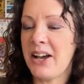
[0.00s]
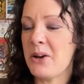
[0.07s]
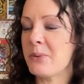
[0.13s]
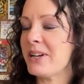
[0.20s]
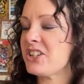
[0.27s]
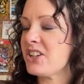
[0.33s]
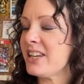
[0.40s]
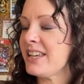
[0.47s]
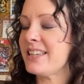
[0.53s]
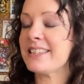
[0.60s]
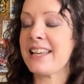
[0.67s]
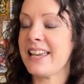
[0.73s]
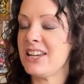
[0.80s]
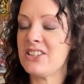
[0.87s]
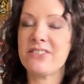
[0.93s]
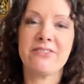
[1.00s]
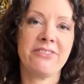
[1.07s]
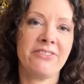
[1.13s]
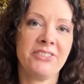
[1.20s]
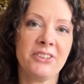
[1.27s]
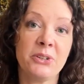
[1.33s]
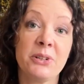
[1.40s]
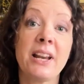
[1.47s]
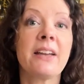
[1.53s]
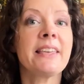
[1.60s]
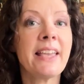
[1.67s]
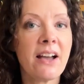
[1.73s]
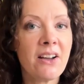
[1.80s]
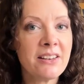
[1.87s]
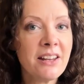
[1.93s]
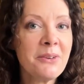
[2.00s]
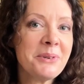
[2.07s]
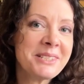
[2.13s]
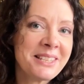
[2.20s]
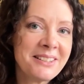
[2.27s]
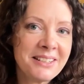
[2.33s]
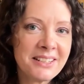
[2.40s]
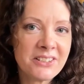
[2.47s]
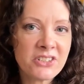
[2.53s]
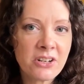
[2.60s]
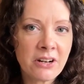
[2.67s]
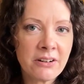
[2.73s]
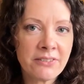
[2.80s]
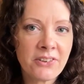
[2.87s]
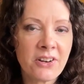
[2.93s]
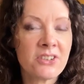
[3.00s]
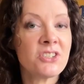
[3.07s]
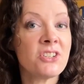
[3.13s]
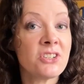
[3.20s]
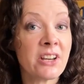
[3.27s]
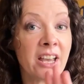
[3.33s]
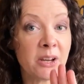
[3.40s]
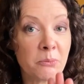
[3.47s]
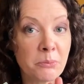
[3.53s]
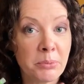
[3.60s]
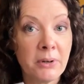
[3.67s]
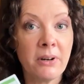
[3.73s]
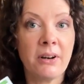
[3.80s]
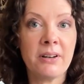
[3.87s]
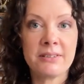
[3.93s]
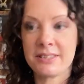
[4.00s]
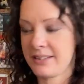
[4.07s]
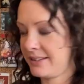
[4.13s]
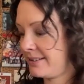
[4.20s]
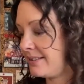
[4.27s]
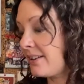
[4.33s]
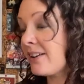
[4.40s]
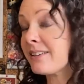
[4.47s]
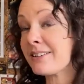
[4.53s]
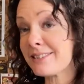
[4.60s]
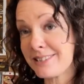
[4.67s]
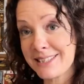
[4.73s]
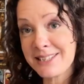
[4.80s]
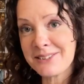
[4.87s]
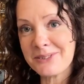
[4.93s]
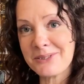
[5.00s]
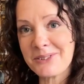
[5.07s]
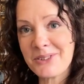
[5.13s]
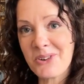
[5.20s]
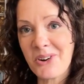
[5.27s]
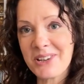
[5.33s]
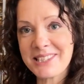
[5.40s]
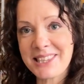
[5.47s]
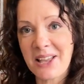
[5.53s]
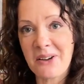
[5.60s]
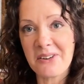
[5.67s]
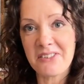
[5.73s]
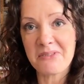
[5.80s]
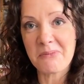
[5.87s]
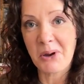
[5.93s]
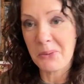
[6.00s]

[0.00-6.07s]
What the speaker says: which is Asian food. Now, yeah, I know it's only a jar of gochujang, but can still cross that off my